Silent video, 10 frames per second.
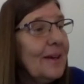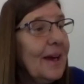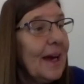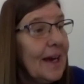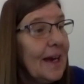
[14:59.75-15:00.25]

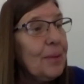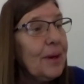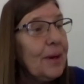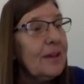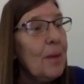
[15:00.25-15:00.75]
And I picked
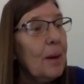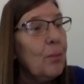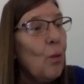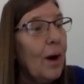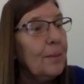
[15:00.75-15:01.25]
them up
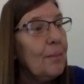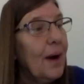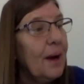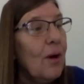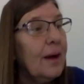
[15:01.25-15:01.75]
one by
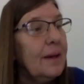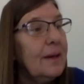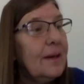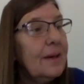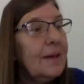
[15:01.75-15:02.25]
one
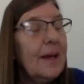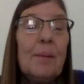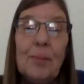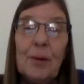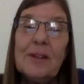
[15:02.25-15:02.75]
and
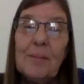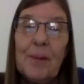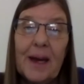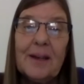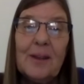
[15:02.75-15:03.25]
them
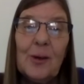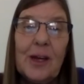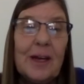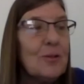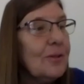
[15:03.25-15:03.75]
back in their
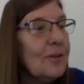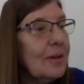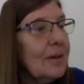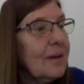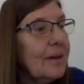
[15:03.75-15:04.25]
cages.
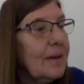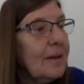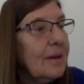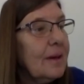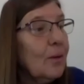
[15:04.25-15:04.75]

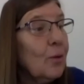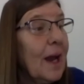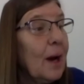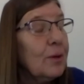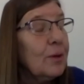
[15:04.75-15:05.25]
When
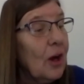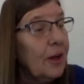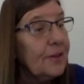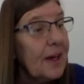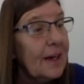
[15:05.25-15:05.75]
I was
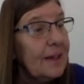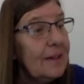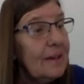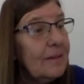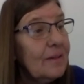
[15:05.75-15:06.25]
all
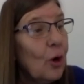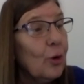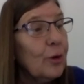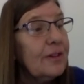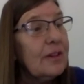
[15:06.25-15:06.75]
done,
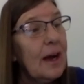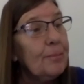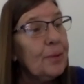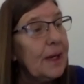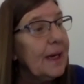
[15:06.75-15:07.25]
Otis
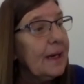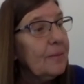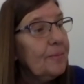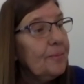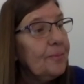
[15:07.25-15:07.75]
stopped playing.
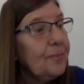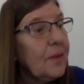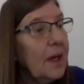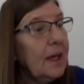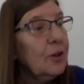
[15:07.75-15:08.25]

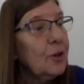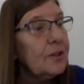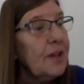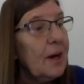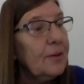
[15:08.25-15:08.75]
He
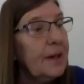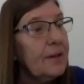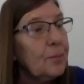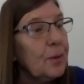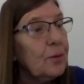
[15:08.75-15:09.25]
looked down at
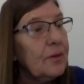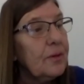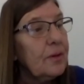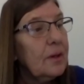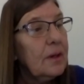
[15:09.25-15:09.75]
his boots.
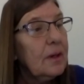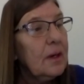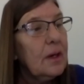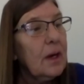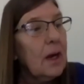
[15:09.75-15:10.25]

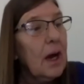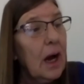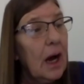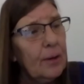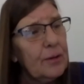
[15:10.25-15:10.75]

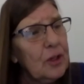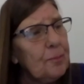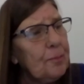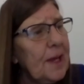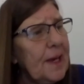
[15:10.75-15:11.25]
I was
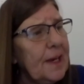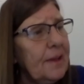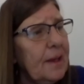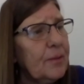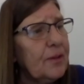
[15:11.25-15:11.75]
just playing
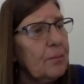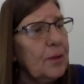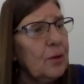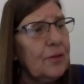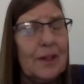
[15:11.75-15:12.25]
them some
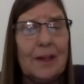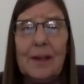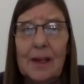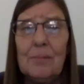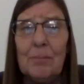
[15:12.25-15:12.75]
music.
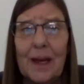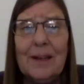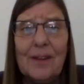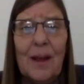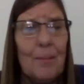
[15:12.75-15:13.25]
It
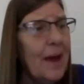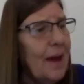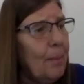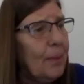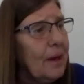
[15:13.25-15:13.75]
makes them
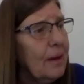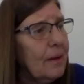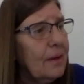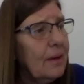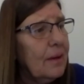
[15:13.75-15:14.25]
happy.
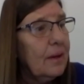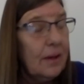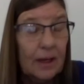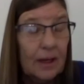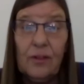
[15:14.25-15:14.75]

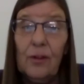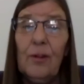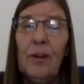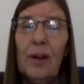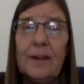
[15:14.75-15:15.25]
Yes,
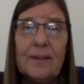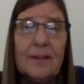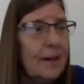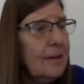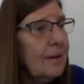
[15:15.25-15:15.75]
sir, I said.